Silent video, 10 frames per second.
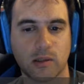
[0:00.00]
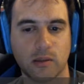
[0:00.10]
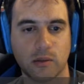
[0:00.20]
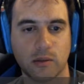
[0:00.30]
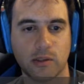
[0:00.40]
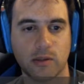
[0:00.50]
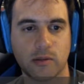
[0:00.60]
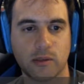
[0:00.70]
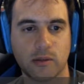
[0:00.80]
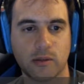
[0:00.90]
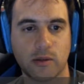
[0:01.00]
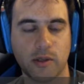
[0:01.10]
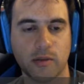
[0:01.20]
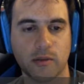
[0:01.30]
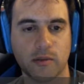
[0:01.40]
So he's
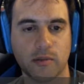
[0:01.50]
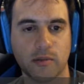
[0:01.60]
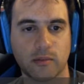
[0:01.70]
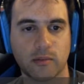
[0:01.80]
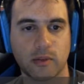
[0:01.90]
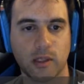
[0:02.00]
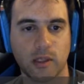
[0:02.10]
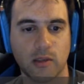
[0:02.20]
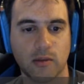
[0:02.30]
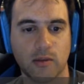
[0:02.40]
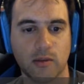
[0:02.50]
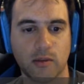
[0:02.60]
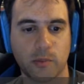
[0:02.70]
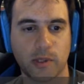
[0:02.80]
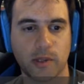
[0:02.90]
going the
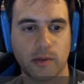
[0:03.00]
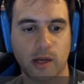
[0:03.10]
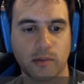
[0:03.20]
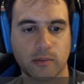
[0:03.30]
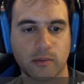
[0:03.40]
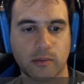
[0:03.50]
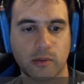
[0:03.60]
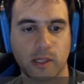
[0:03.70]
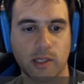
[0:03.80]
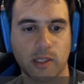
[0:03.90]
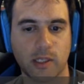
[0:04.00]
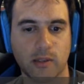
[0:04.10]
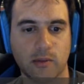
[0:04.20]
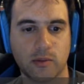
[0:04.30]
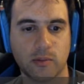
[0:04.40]
other way around, so I
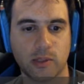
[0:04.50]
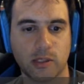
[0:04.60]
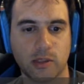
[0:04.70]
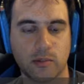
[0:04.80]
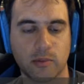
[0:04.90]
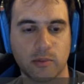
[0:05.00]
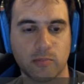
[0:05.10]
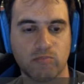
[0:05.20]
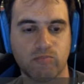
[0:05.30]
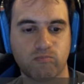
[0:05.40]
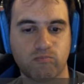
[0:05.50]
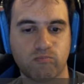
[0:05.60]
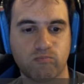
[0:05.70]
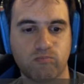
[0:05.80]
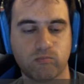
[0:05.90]
need to be able to
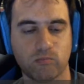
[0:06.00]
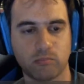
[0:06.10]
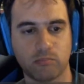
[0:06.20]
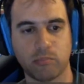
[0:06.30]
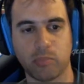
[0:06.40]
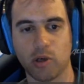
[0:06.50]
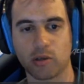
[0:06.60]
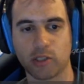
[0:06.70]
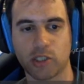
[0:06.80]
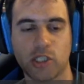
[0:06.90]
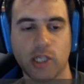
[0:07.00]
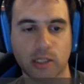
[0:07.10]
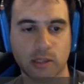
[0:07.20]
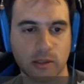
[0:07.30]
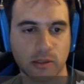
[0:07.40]
block the
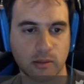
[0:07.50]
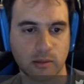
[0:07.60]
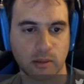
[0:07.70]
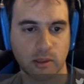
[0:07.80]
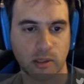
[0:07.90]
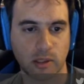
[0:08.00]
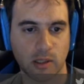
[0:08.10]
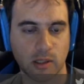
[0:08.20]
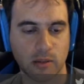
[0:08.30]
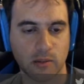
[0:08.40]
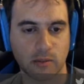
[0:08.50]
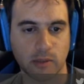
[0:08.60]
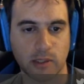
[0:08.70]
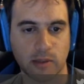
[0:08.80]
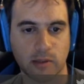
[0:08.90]
checks,
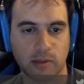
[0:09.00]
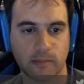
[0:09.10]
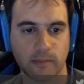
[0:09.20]
right?